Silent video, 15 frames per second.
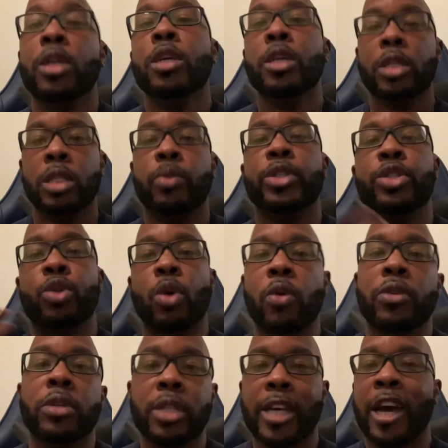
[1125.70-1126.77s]
switched over
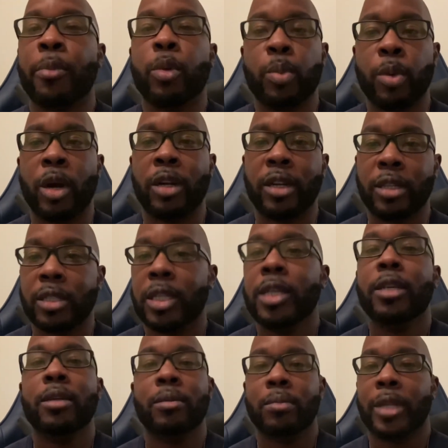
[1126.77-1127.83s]
to Apple products.
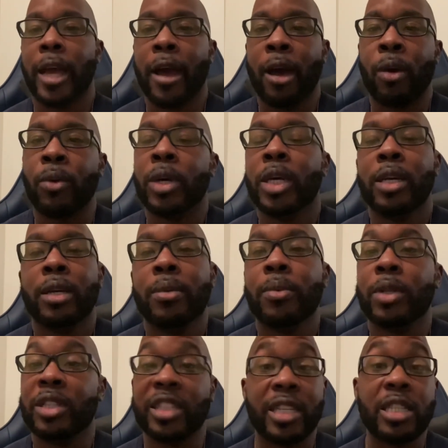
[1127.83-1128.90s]
Now,
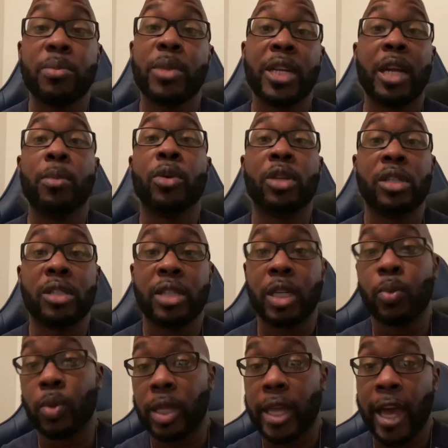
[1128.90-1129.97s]
doesn't mean I'm going to stick
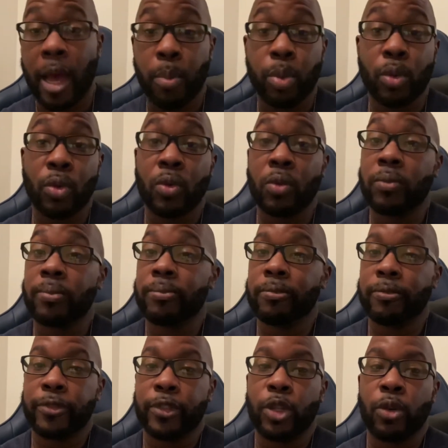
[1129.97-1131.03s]
with Apple,
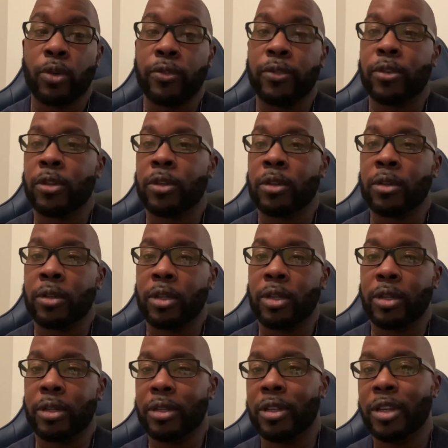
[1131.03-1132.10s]
for
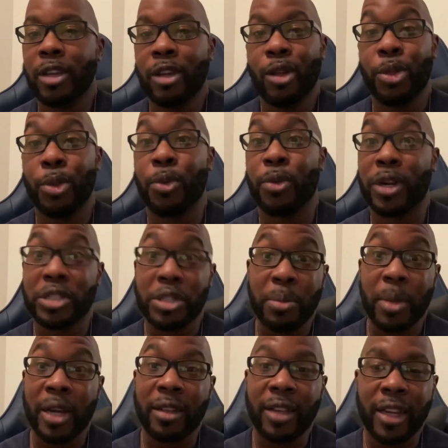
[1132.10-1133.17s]
the rest of
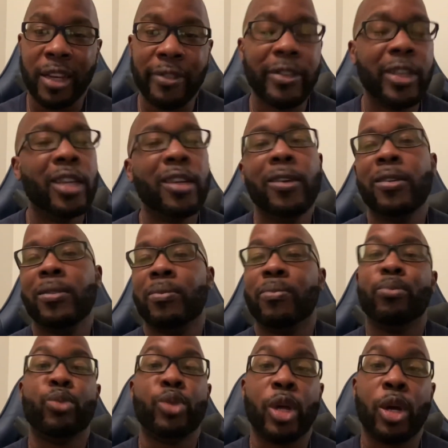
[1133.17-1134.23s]
my life.
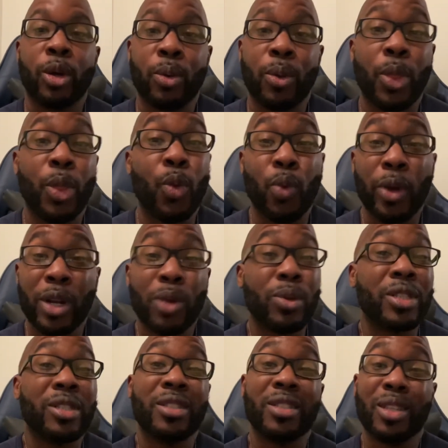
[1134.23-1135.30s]
No, the window is
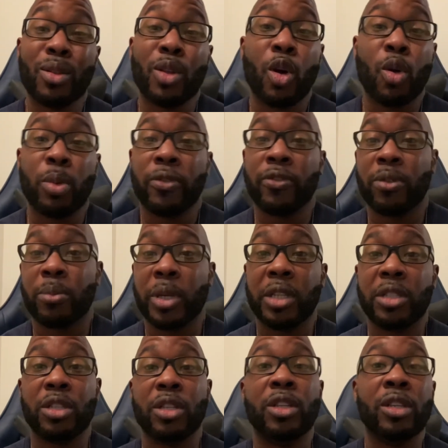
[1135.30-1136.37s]
still open for me
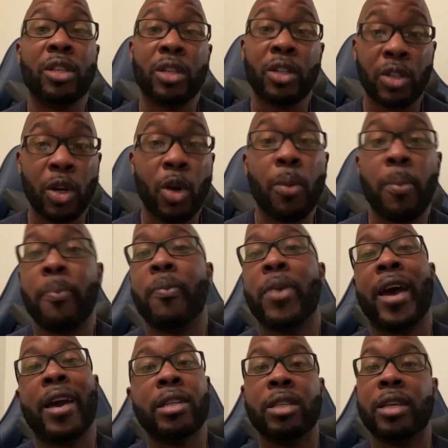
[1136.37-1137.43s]
to go
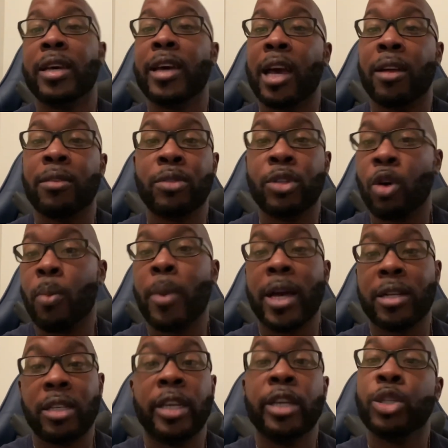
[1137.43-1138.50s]
back
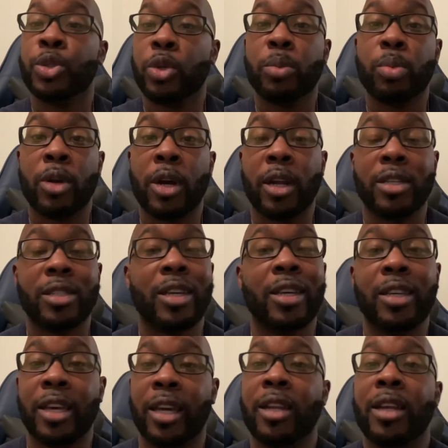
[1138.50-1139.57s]
to Android products.
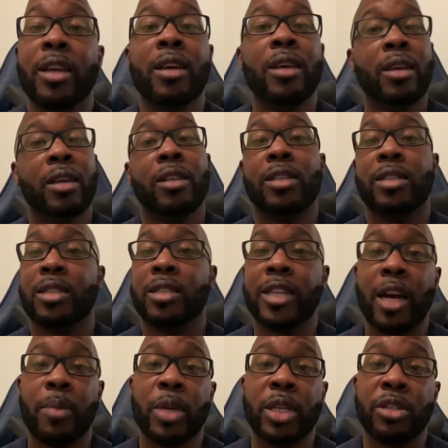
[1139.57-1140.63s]
Again, this is not
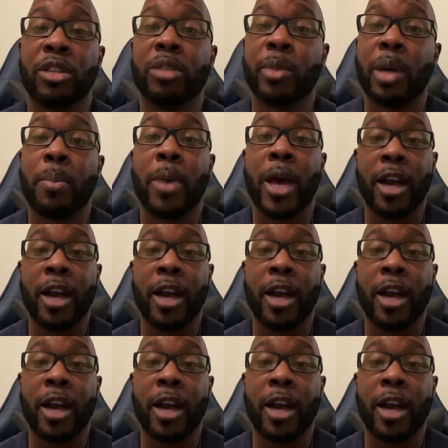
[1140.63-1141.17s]
me turning my back